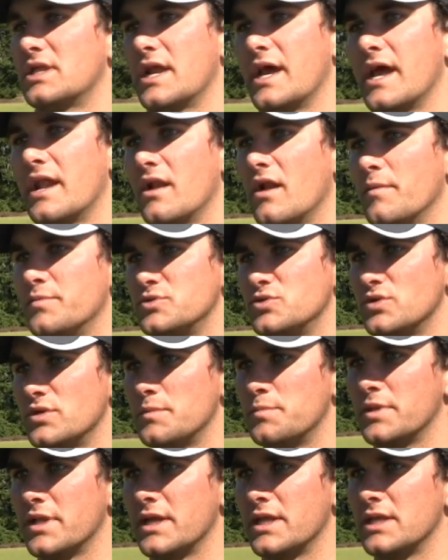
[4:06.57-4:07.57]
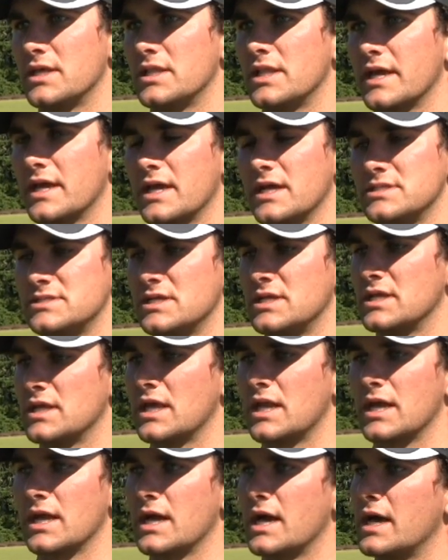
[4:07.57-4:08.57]
that I had an opportunity to play in it. Like I said,
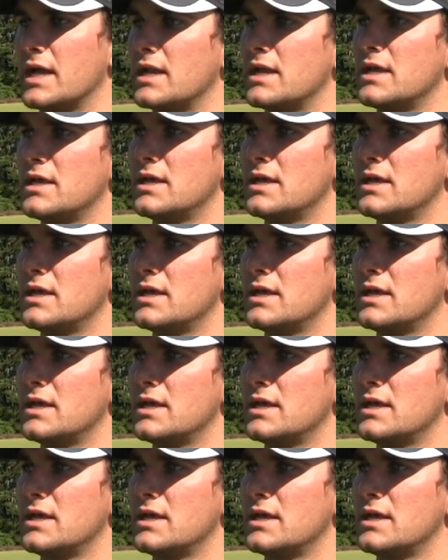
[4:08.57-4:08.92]
again, I got